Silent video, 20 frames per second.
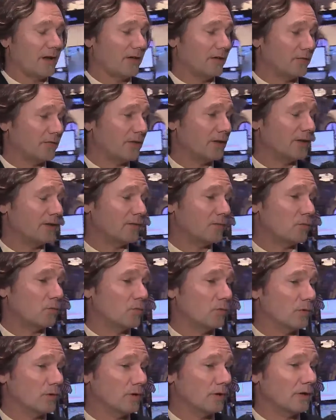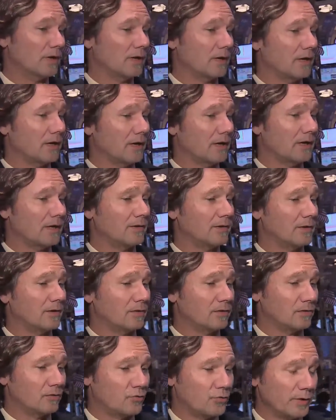I think
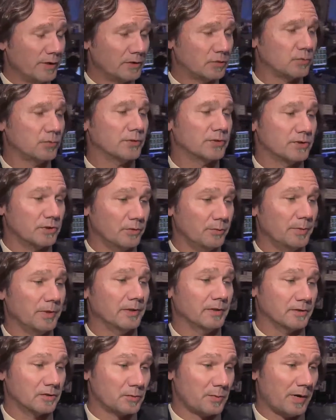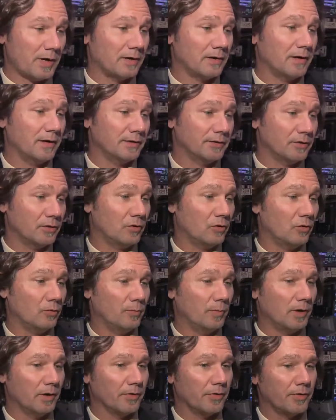Greece will still be in the spotlight the whole
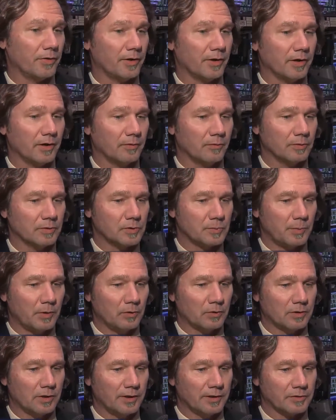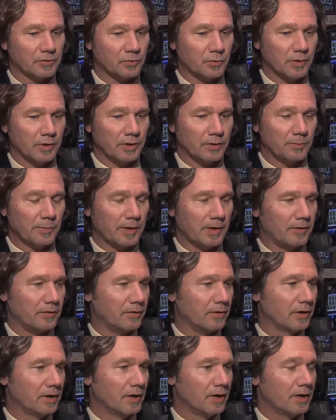month. Uh, we spoke last week
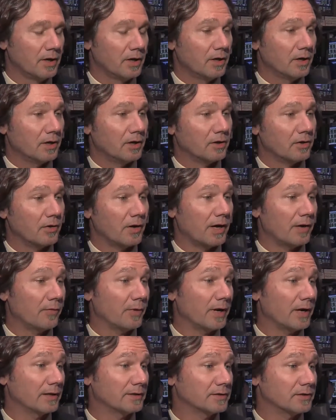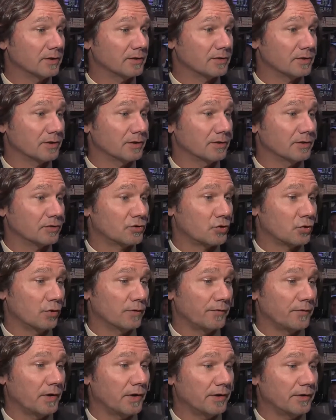about, you know, how we had such a
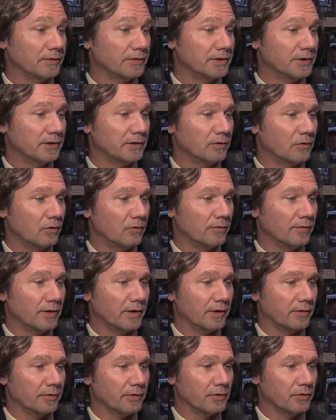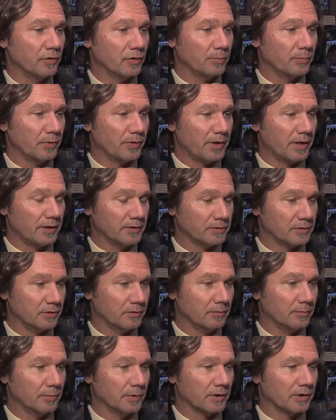surefire deal over there in Europe with
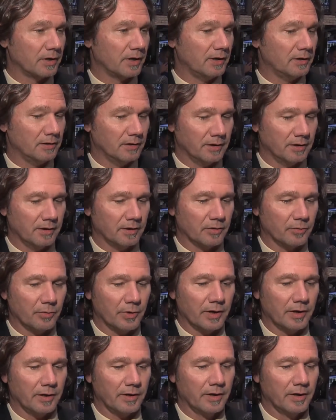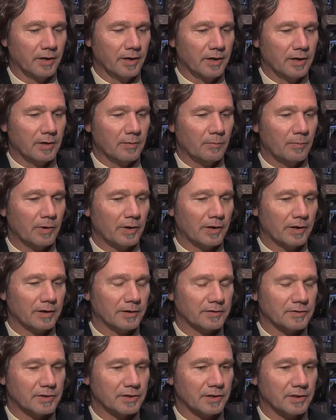Angela Merkel leading the way. But I
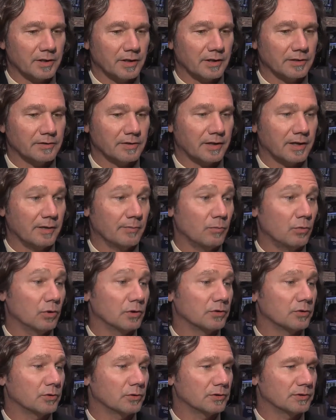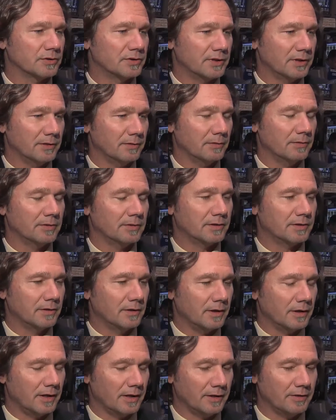guess uh, as they get more towards de-
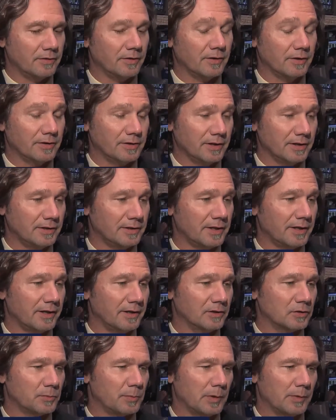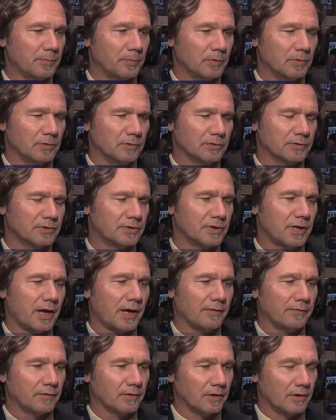into the details, people
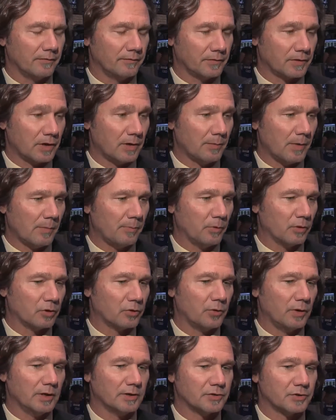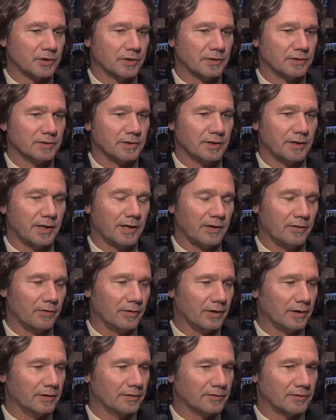have, have come up with questions, and now
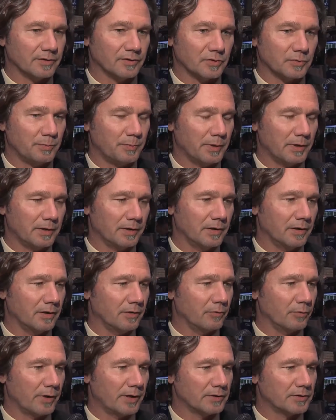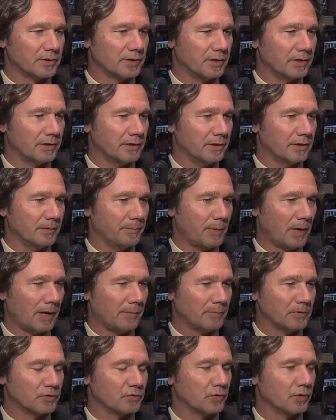I guess this big uh, wrench that uh,
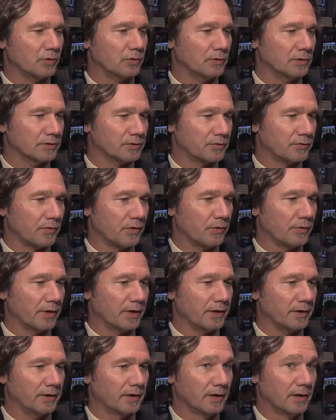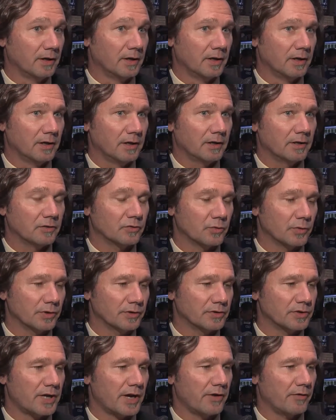Papandreou has thrown in is
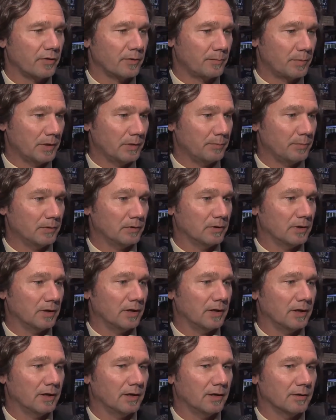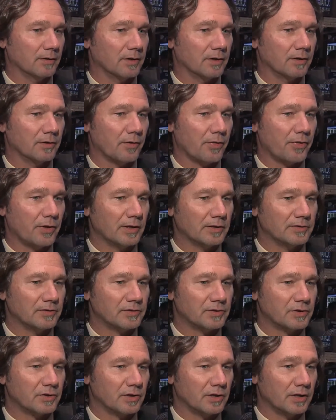really scaring people. Uh, you know,
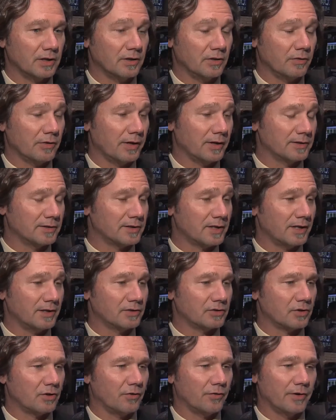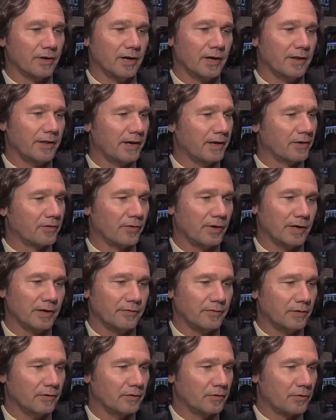things in the United States aren't on that
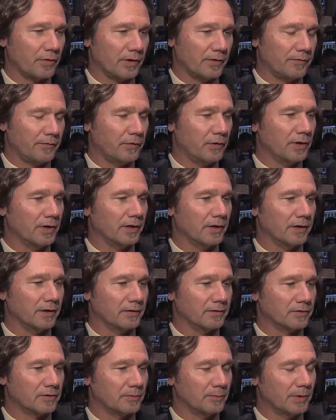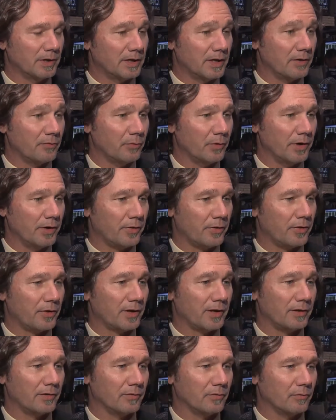great great footing to begin with,
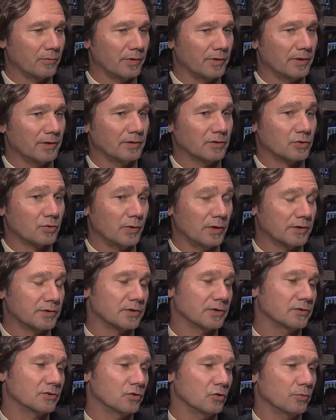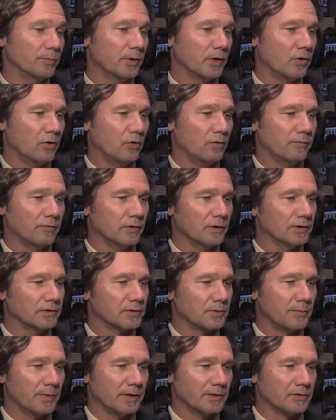and with these questions looming over
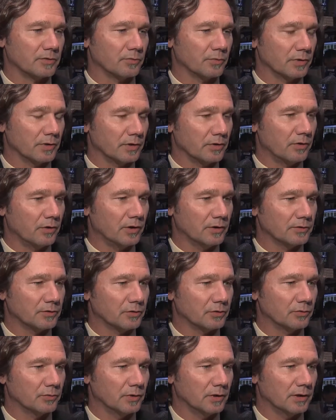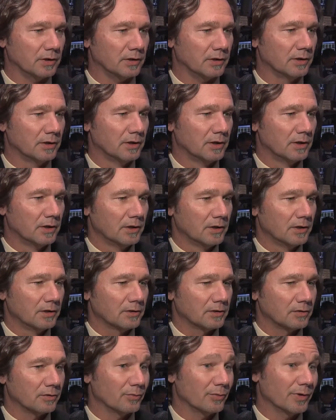us, it makes it really hard to uh,
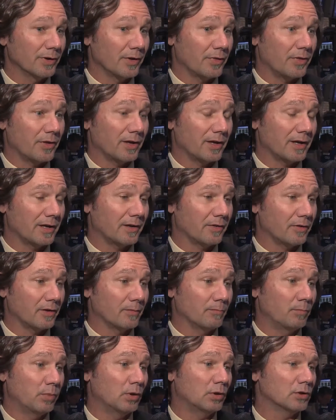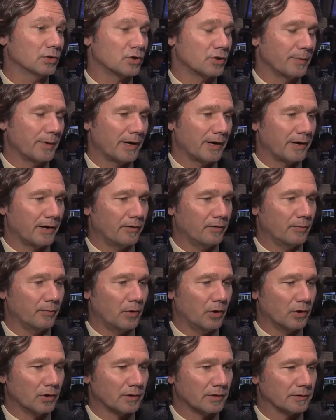to really think anything bullish about our
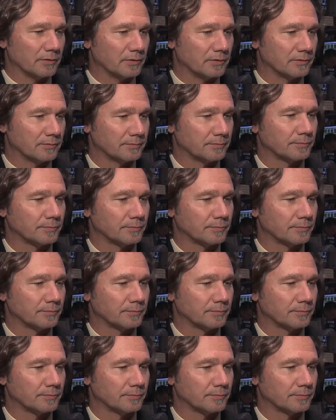markets